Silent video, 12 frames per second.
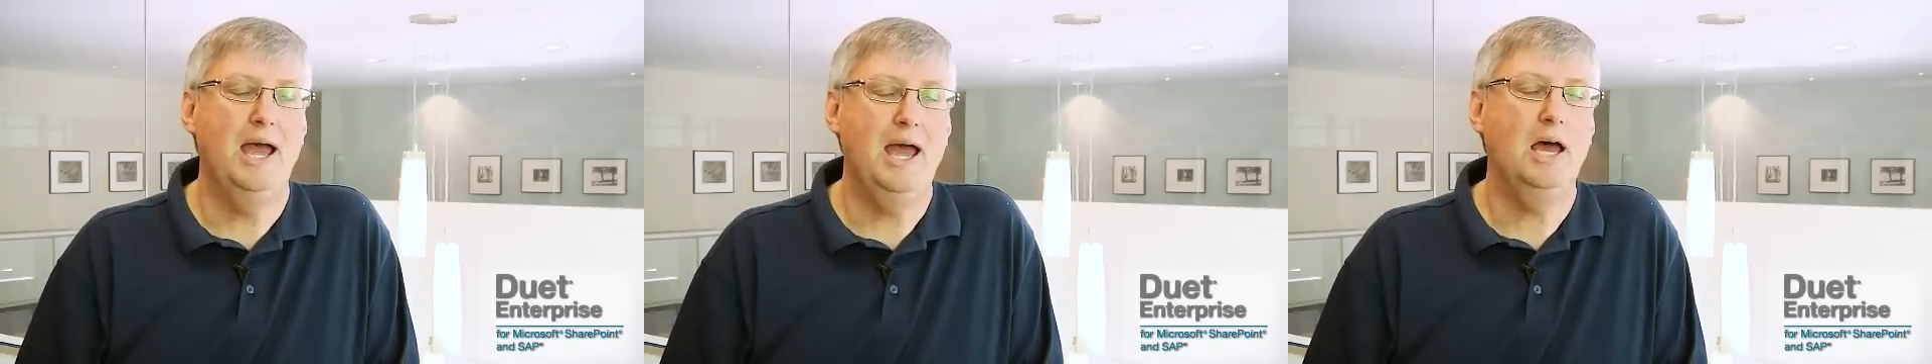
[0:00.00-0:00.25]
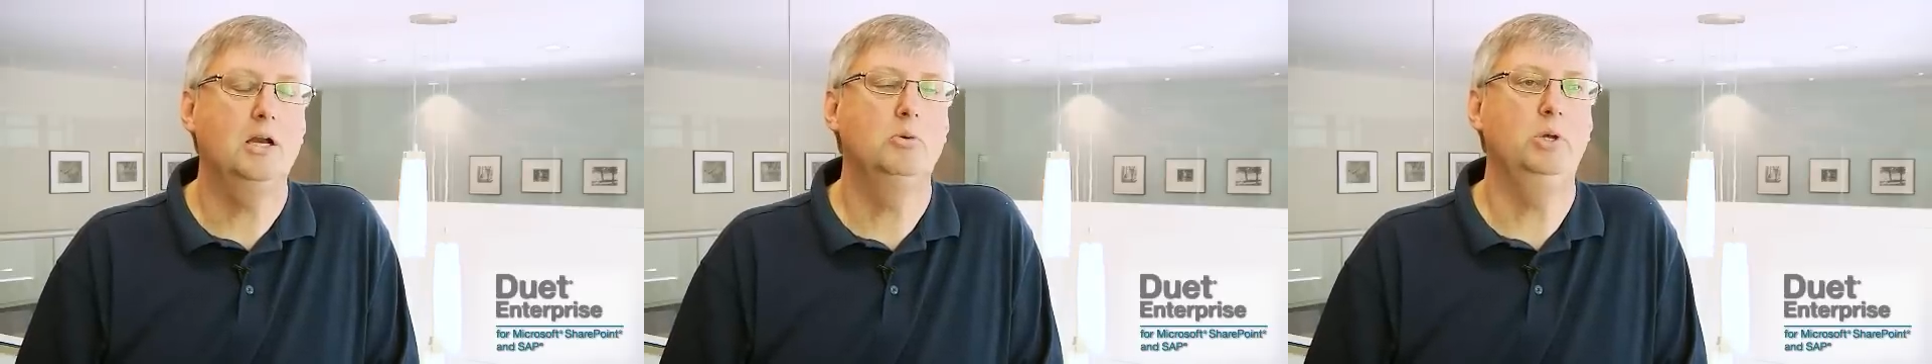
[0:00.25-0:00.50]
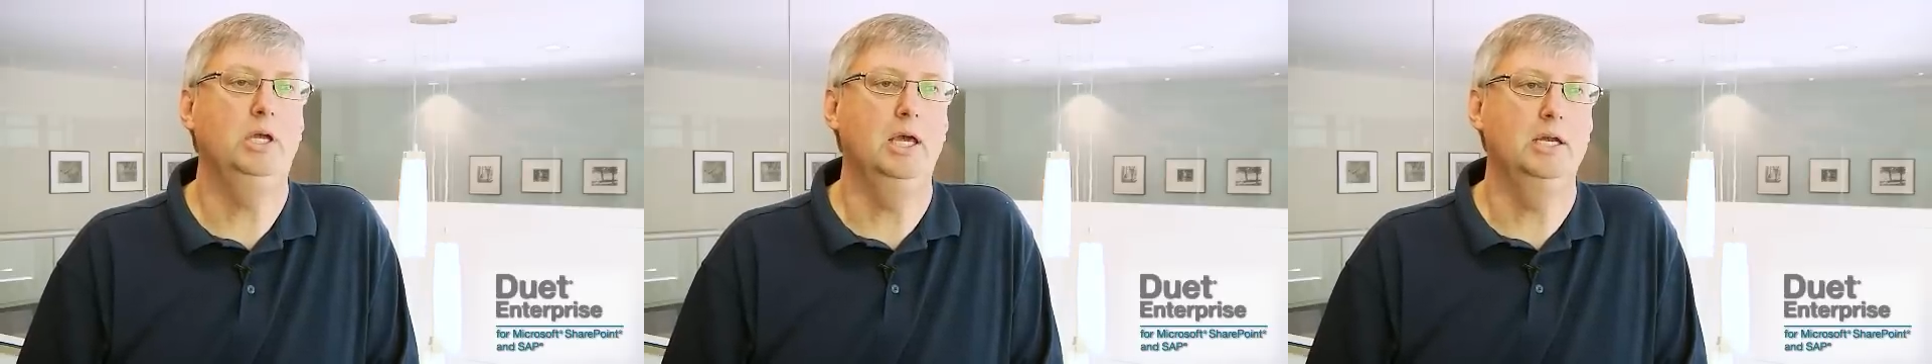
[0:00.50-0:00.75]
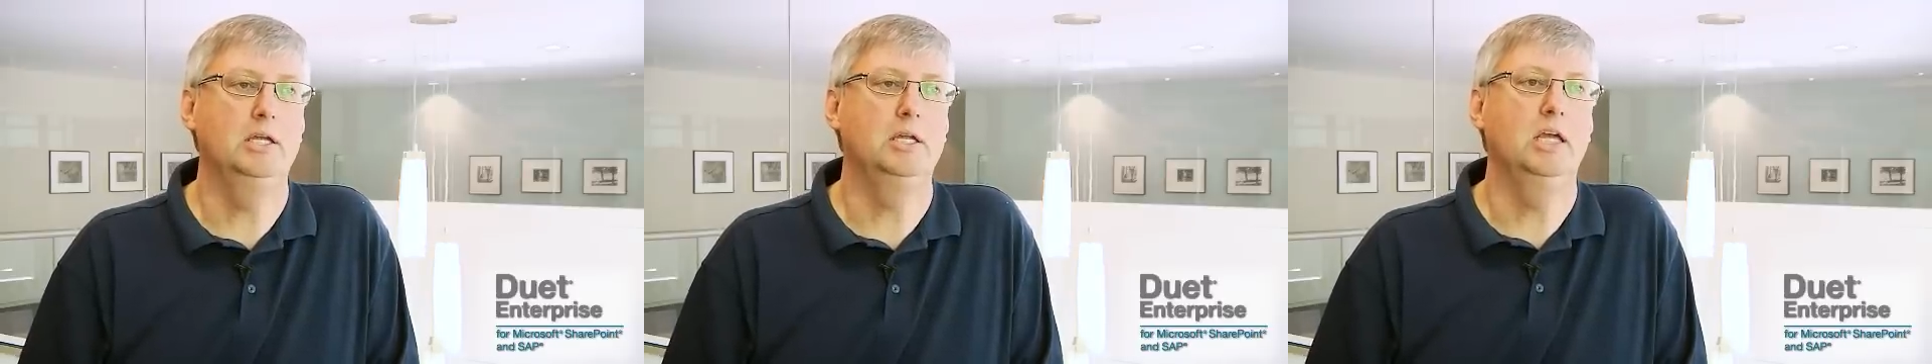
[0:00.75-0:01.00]
how do we
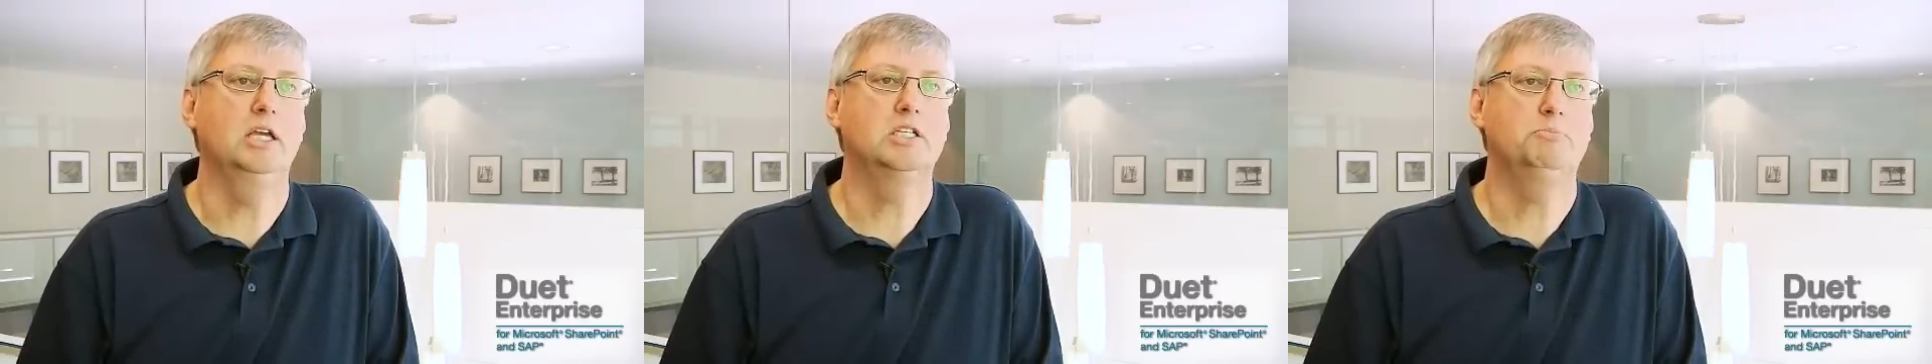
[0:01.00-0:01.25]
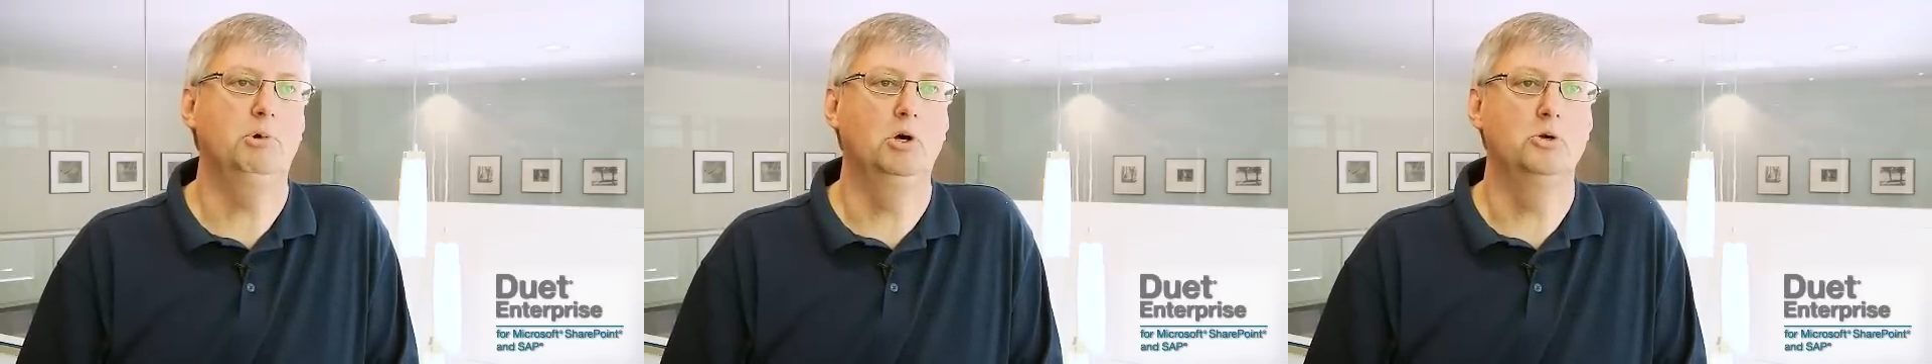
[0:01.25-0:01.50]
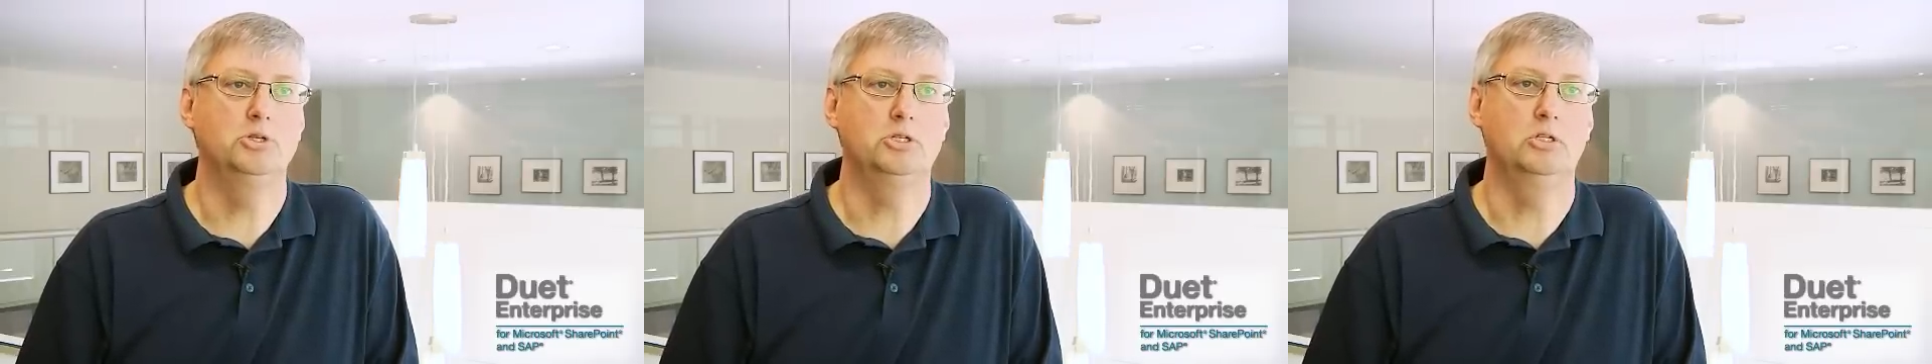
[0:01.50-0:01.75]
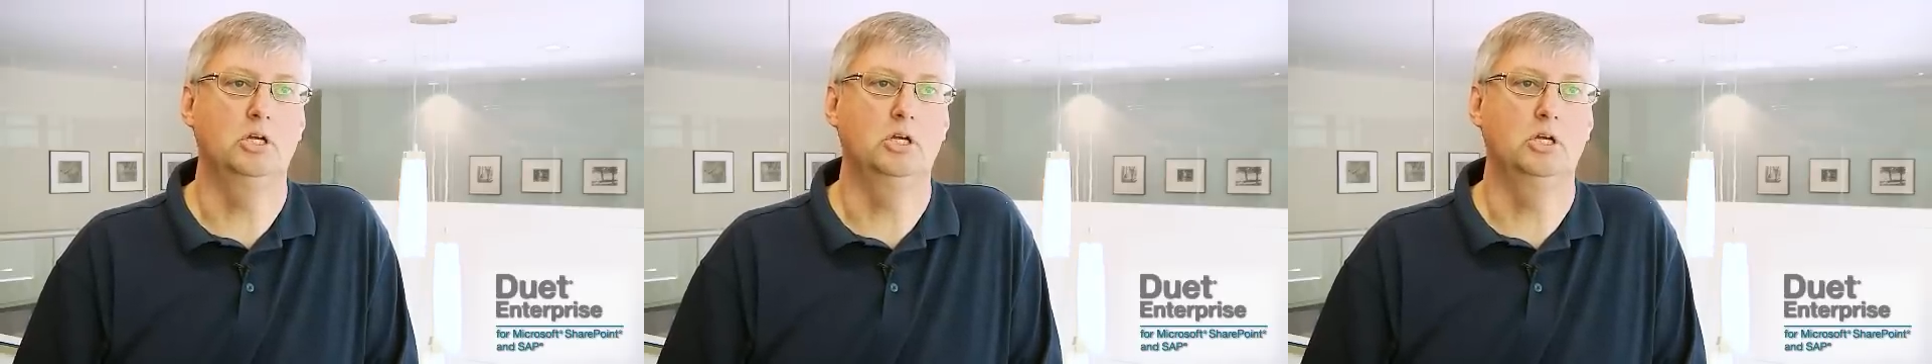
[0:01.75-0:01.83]
get it exposed